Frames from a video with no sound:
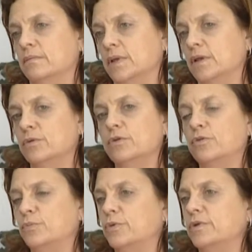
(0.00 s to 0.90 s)
in order
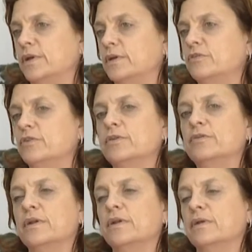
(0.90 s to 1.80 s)
to protect
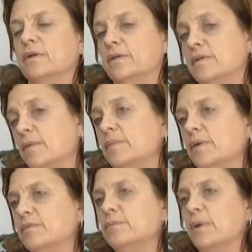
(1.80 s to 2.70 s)
children, and
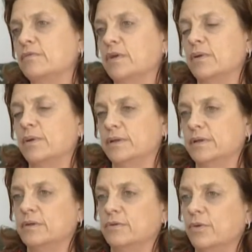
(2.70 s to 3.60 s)
sometimes by
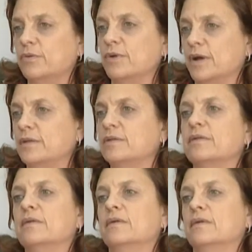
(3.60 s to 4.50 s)
violating their own rights,
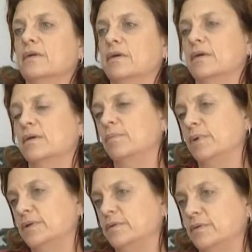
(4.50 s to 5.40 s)

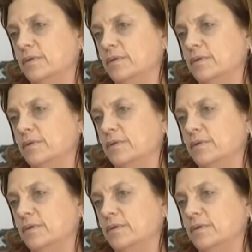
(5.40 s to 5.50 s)
but